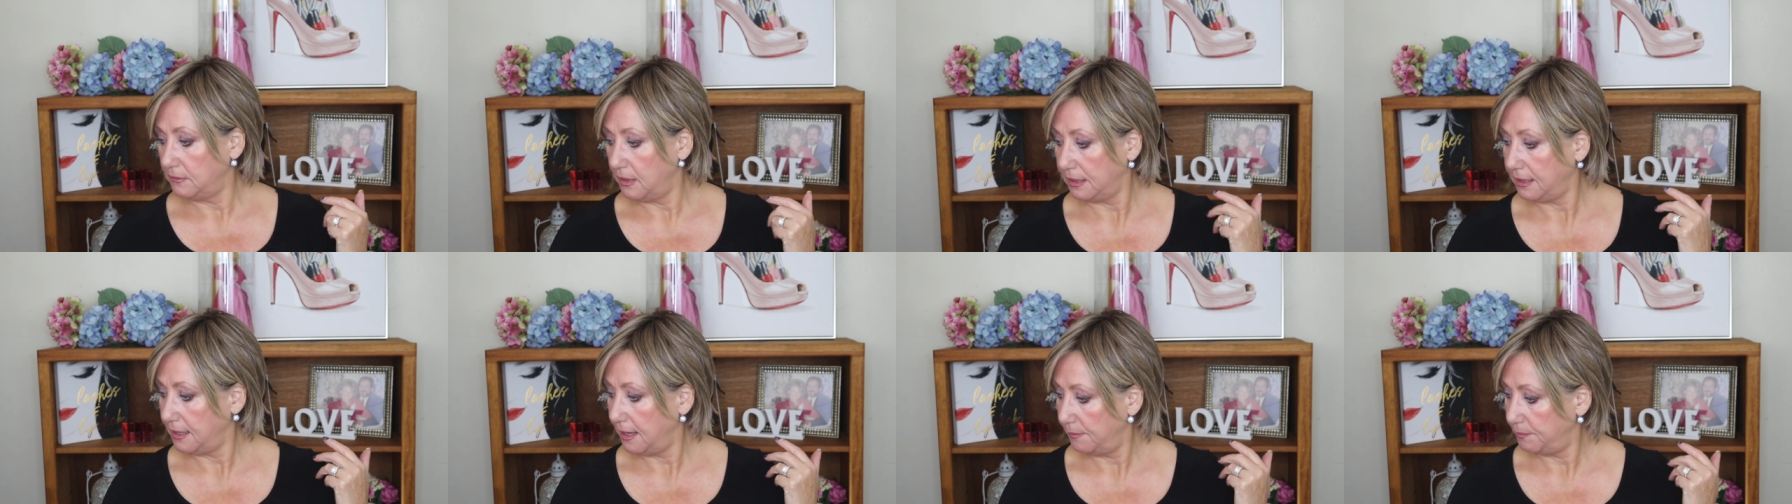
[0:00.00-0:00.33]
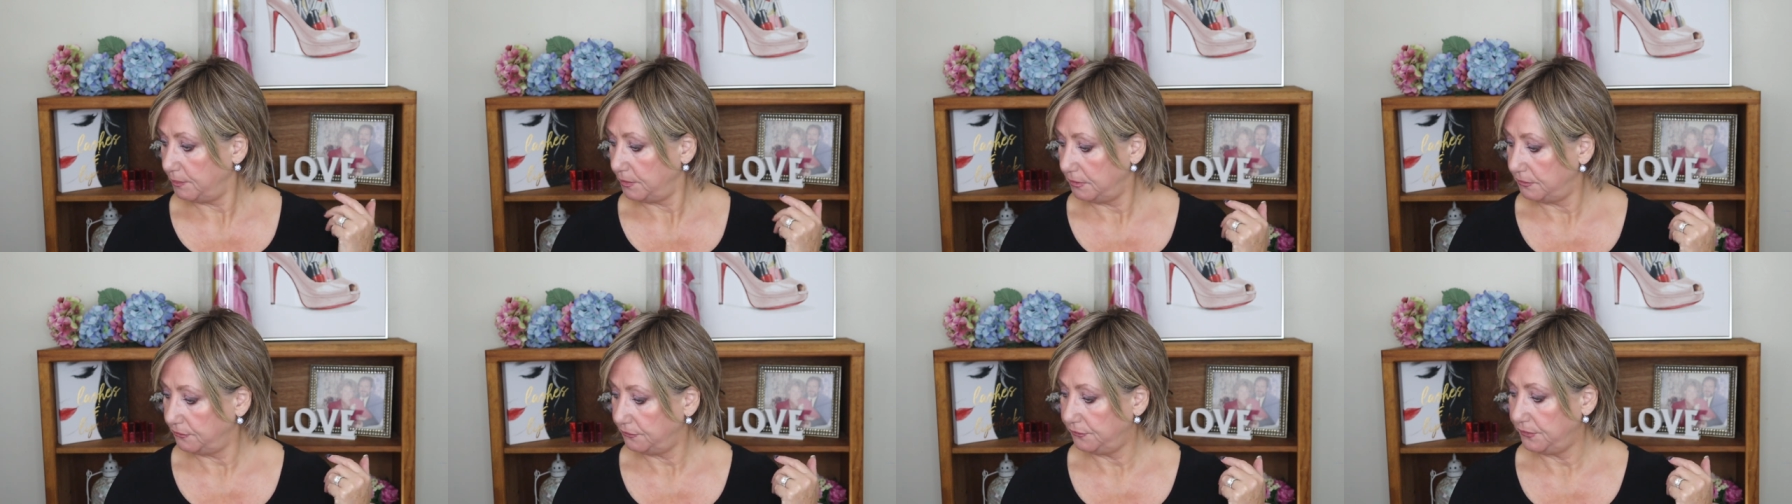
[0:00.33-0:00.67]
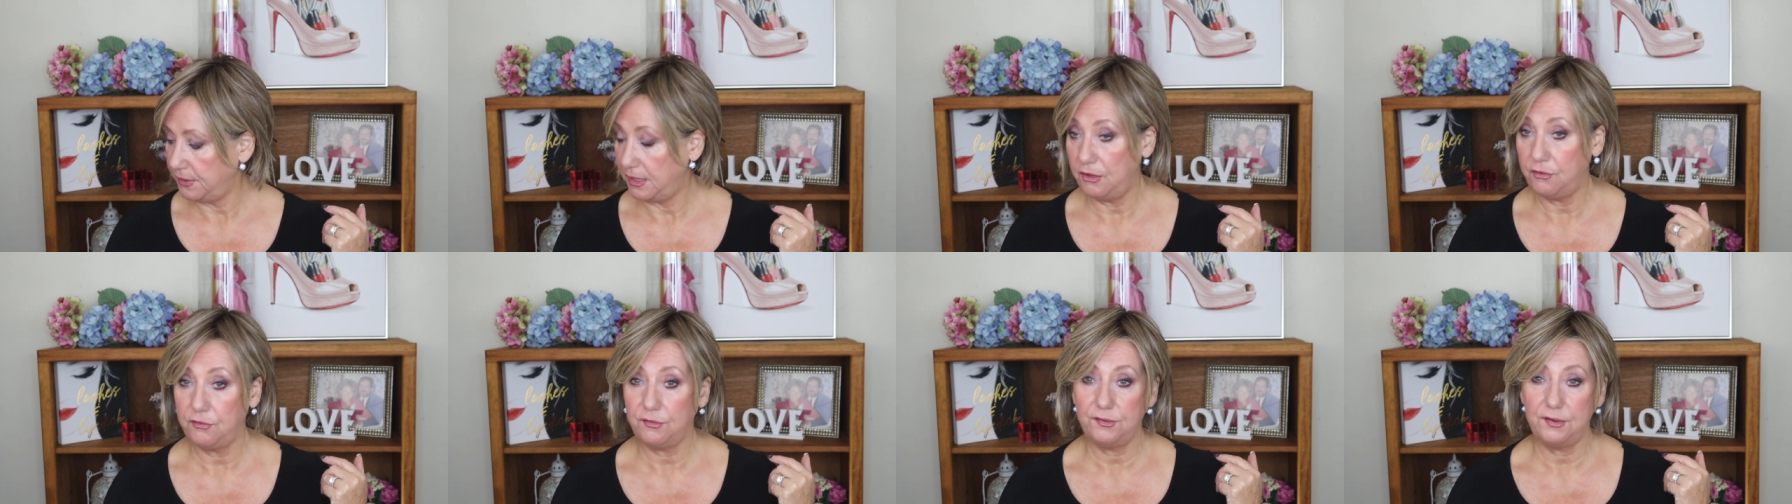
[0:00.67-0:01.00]
a couple of
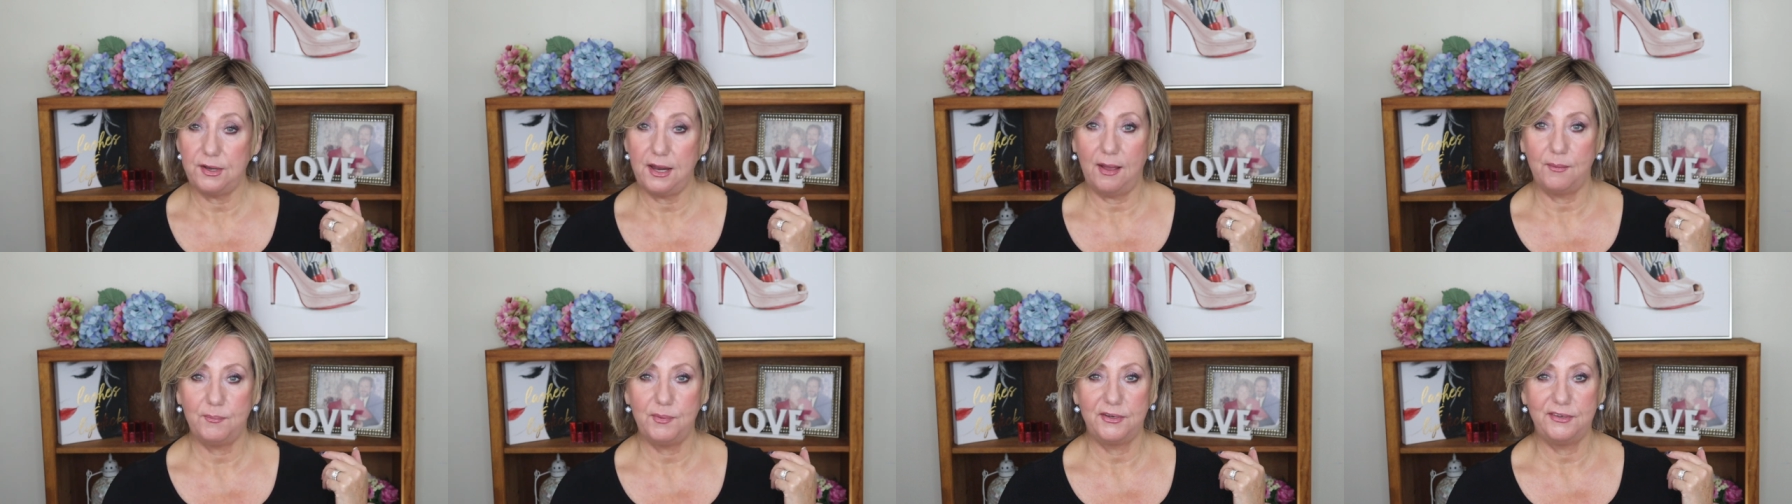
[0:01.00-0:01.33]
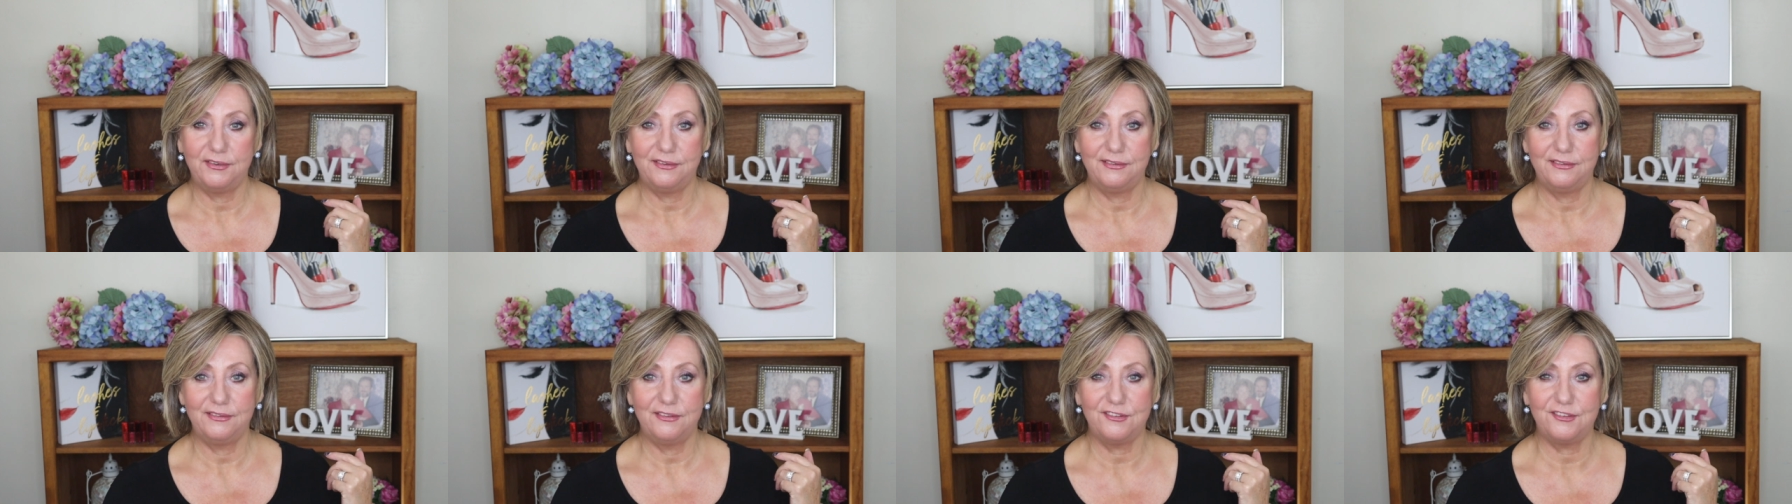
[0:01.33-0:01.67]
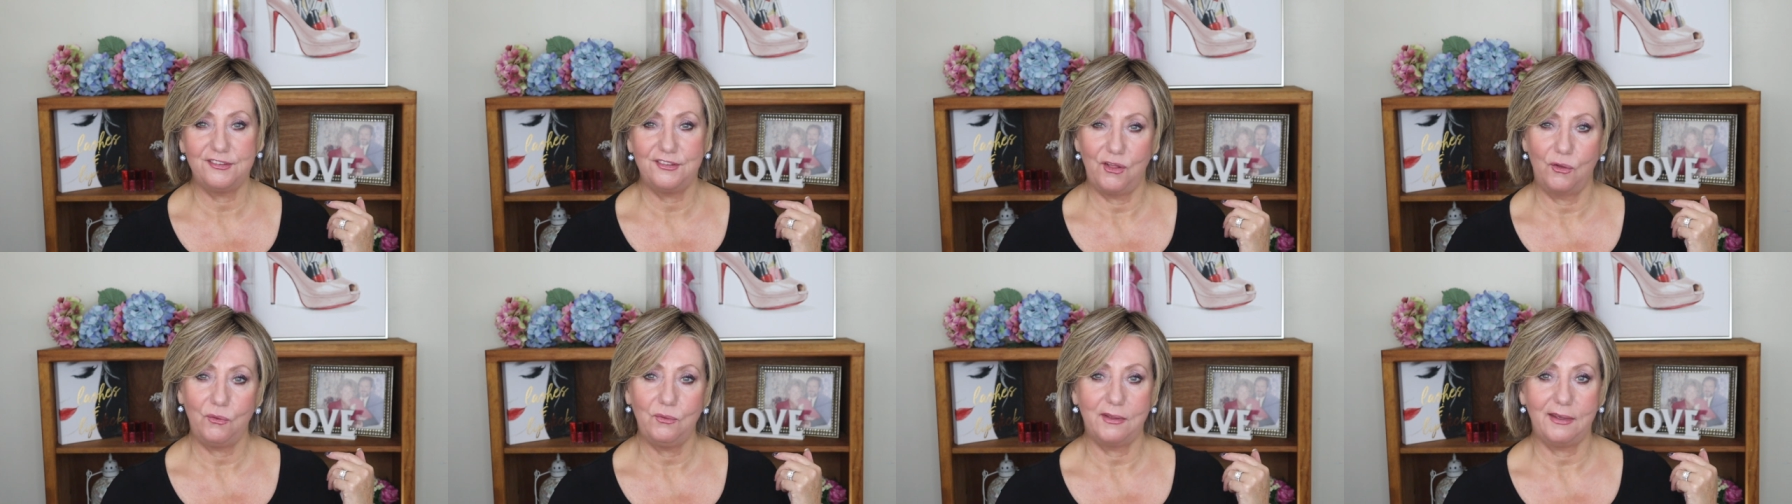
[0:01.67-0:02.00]
years now, but
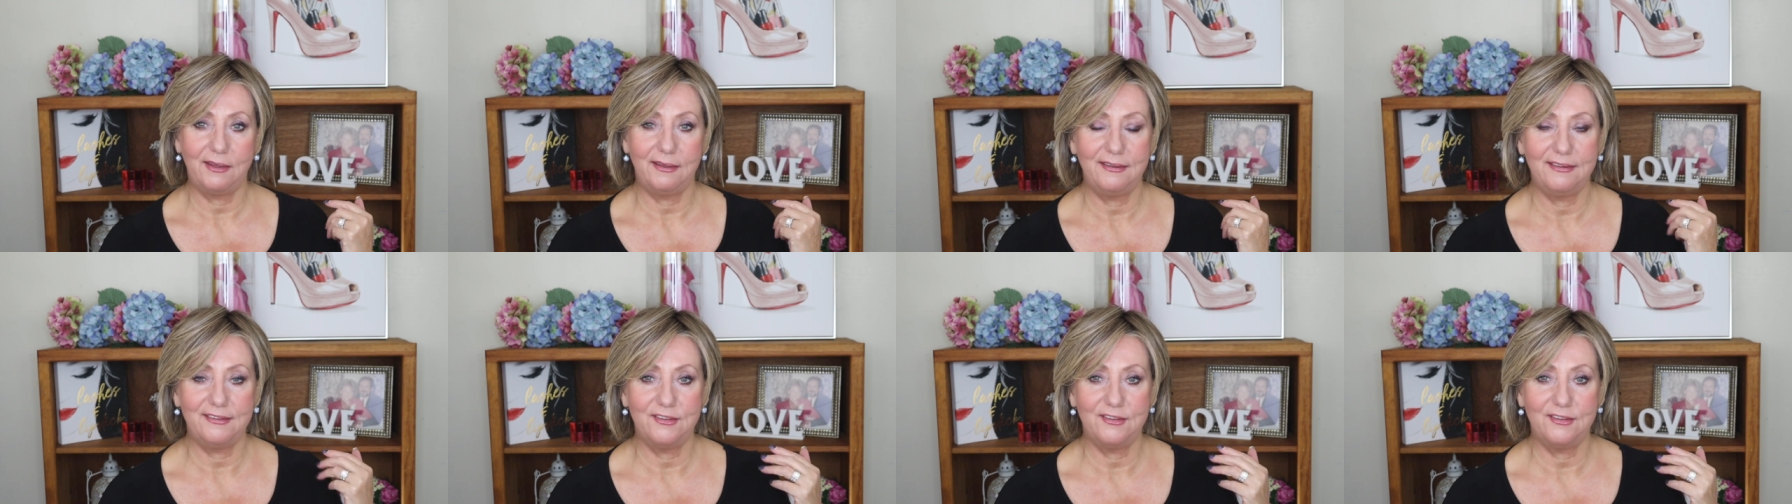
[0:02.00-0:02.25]
slowly.